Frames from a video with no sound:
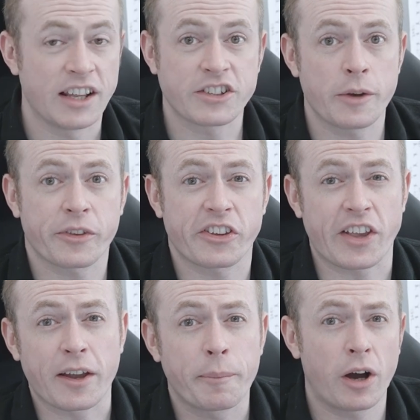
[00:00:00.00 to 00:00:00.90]
In terms of the
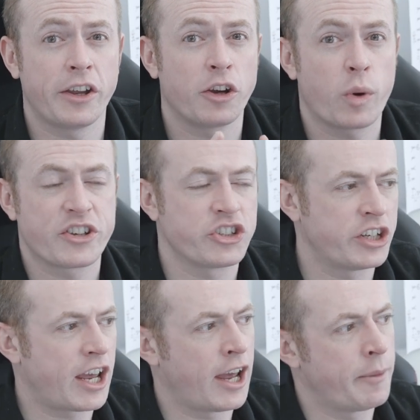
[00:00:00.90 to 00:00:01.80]
second part of your
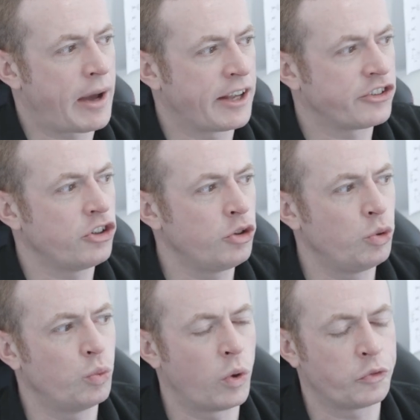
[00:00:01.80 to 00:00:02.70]
question, um, I
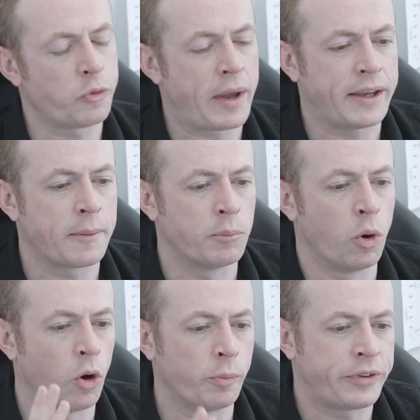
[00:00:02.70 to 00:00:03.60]
do want to make a
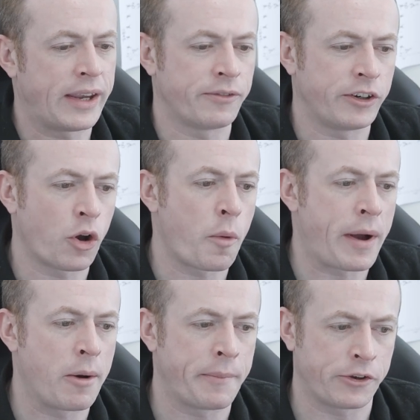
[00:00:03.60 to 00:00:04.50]
more updated video
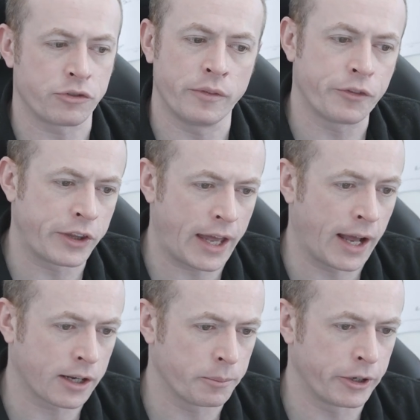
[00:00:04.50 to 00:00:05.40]
about measuring for the
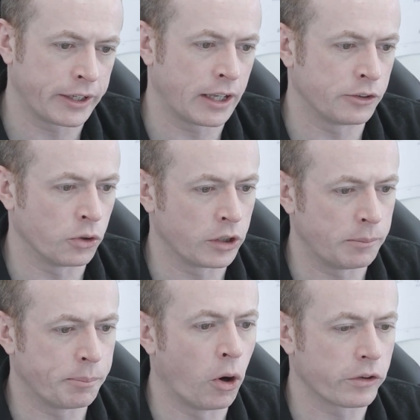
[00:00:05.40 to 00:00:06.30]
hakama and kendogi,
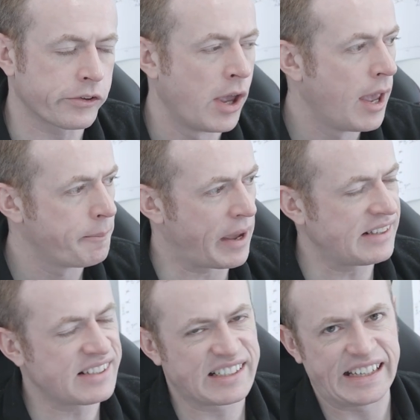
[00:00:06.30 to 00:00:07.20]
but
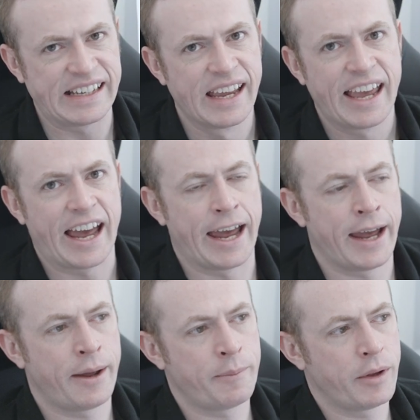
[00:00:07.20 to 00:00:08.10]
basically
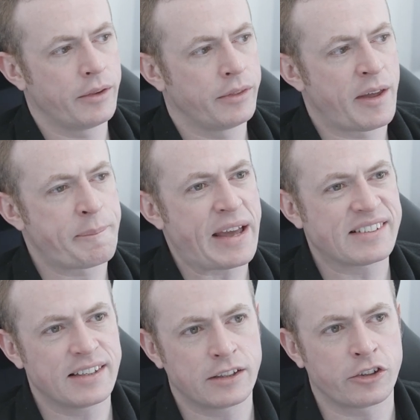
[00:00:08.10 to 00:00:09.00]
um, the
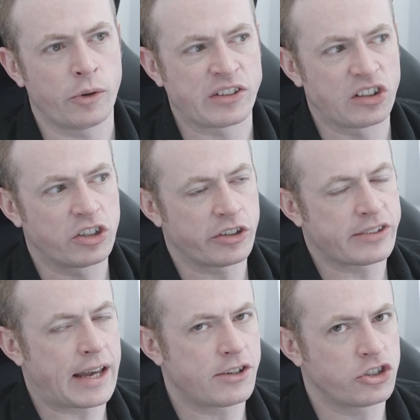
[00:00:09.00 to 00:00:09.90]
best thing to do is look at the
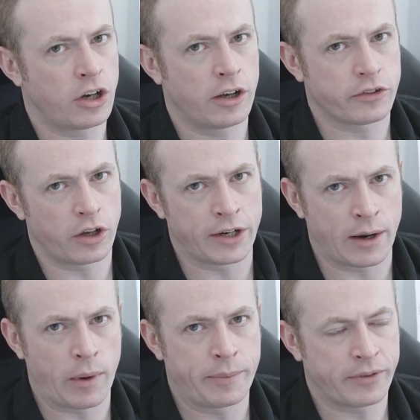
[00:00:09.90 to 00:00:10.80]
size charts on
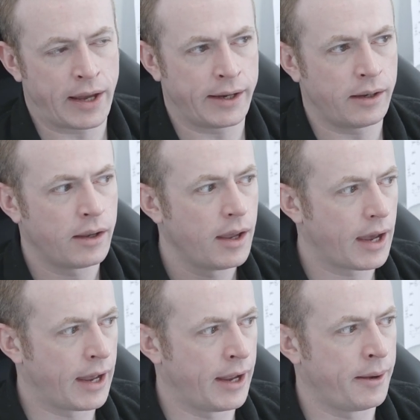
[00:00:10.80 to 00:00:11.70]
our website
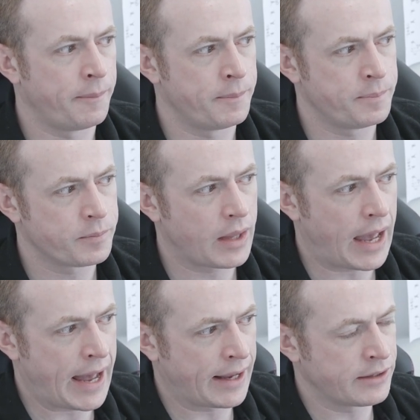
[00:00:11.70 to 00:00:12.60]
um,
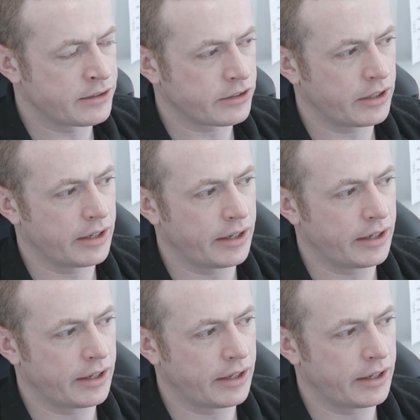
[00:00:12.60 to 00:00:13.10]
and